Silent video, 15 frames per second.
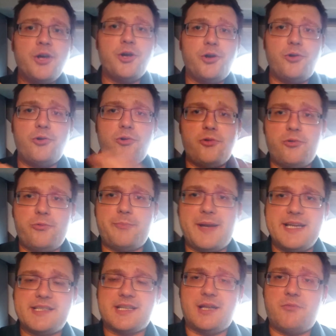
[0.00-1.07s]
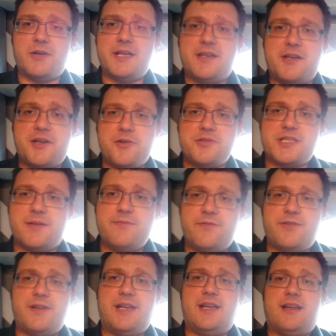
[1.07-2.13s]
who basically wanted to do
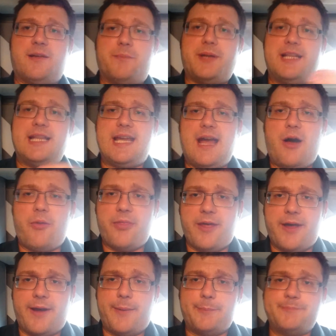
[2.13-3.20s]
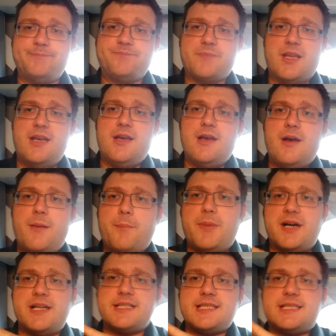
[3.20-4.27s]
something completely out there,
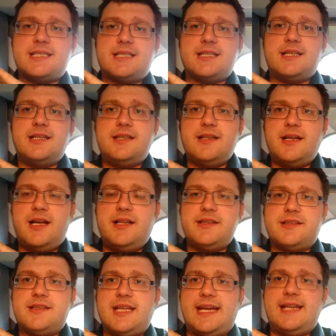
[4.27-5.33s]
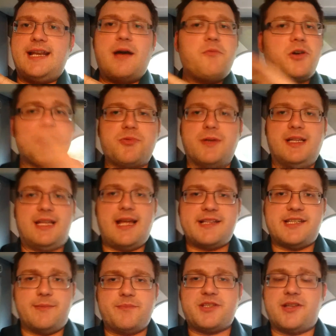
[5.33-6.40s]
but the networks wouldn't
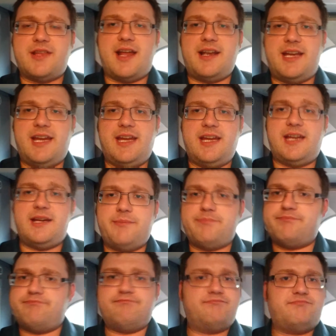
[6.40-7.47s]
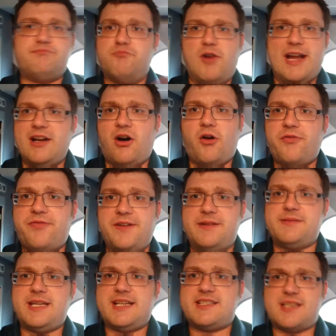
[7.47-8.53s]
let him, so then he went off
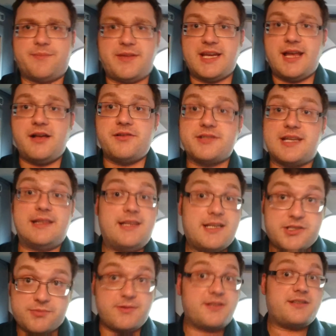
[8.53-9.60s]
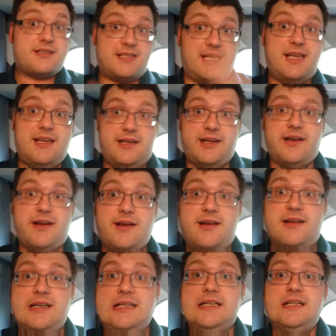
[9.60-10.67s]
and did something else, and this was
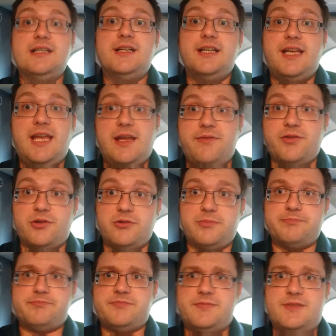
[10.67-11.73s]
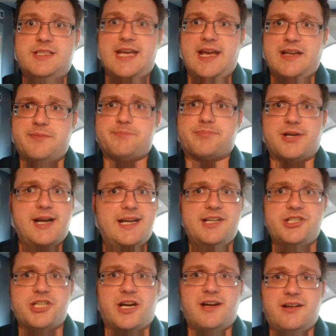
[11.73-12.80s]
the evil dead
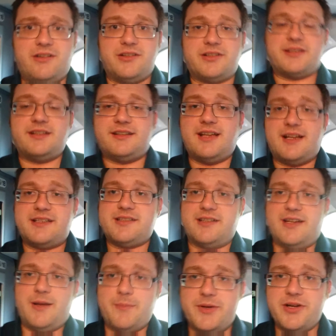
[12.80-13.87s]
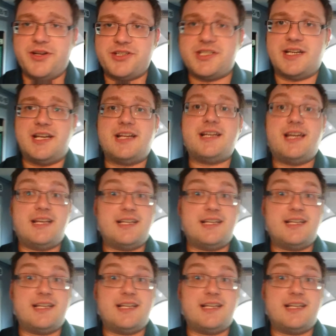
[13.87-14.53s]
brainchild that emerged, and it